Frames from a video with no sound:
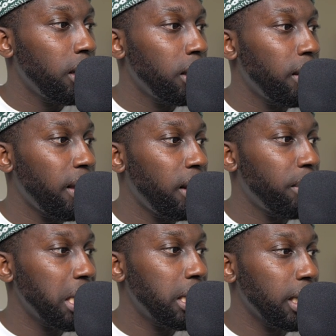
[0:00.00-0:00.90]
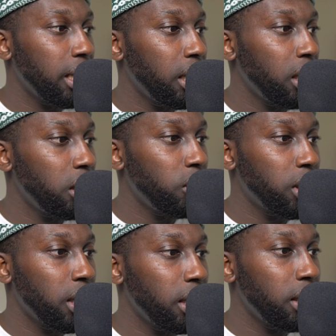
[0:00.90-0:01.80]
then basically you
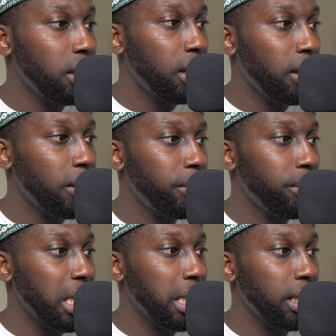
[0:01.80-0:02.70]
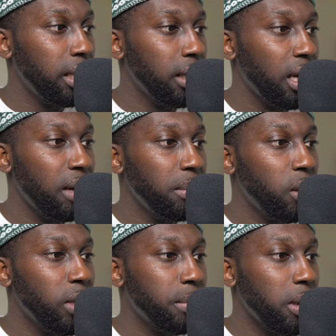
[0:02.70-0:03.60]
return um, basically an empty
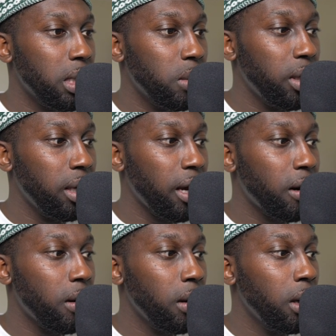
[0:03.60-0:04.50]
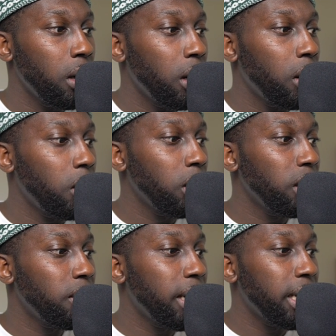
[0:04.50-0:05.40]
response with the error.
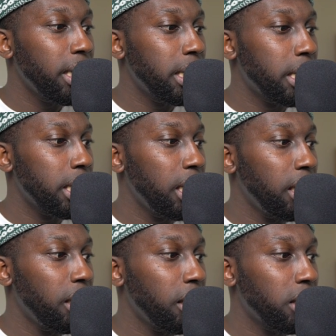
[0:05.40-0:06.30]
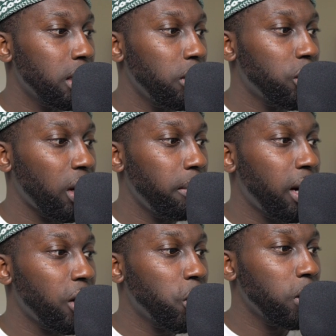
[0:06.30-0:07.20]
Otherwise, in here, so we try and
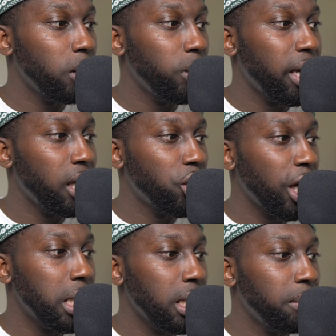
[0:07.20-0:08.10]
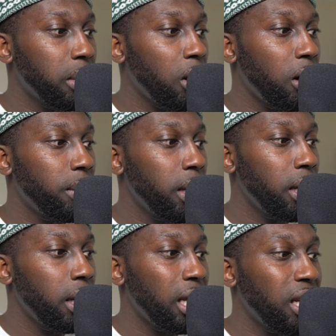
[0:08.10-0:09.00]
marshal, we get JSON blob,
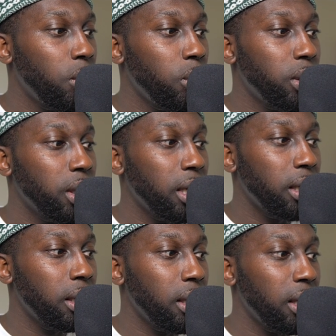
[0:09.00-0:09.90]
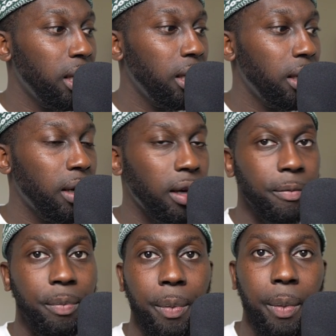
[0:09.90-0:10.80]
and then we return the
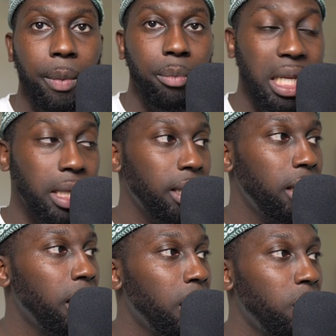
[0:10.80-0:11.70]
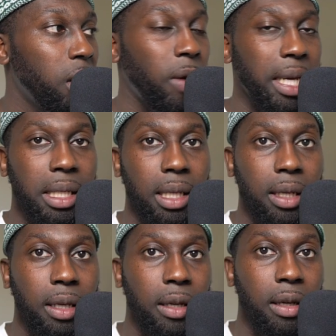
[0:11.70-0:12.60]
um, basically request
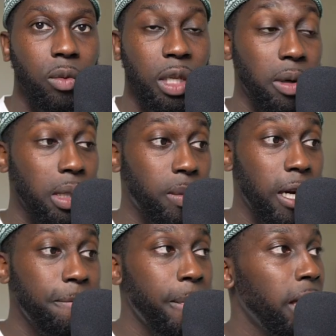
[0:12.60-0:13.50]
response, right?